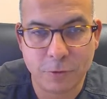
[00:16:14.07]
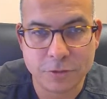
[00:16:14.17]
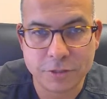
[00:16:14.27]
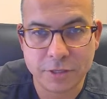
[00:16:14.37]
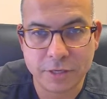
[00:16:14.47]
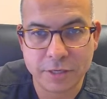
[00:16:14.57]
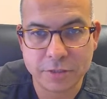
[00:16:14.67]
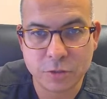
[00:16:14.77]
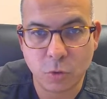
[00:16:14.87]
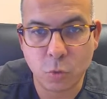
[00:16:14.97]

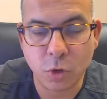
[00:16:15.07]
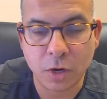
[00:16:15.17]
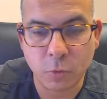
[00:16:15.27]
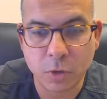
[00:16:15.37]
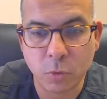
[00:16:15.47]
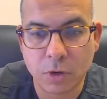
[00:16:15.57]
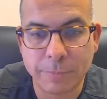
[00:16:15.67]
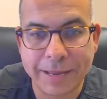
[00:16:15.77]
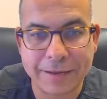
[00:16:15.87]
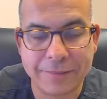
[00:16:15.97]
versus where we
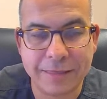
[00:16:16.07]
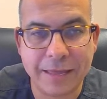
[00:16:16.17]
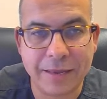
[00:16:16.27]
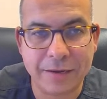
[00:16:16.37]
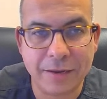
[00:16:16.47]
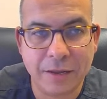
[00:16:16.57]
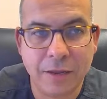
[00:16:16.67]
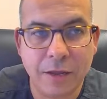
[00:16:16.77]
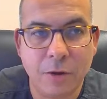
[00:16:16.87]
were back then.